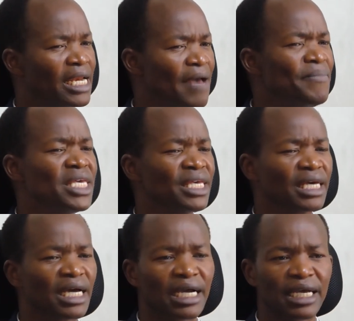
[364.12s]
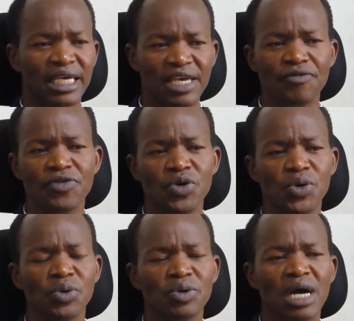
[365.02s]
Let me give
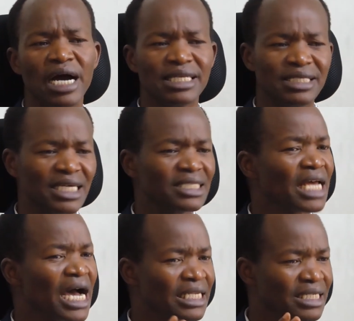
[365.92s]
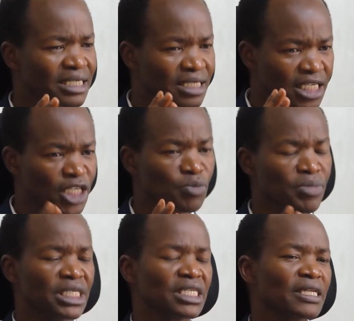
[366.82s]
you just a
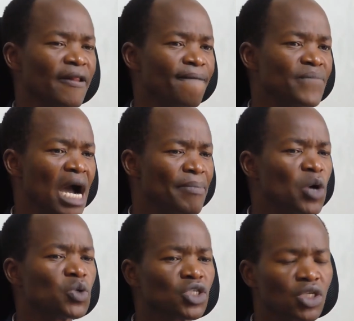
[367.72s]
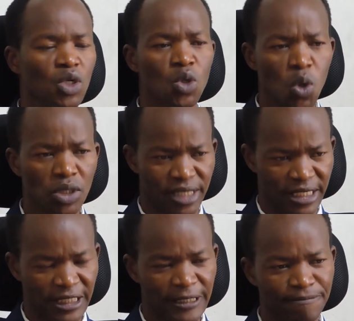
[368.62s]
tidbit about goal
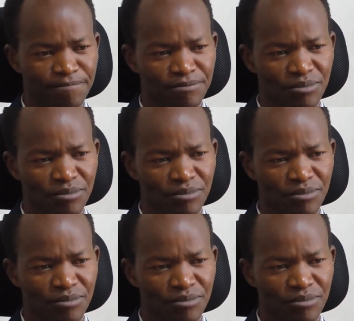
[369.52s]
setting.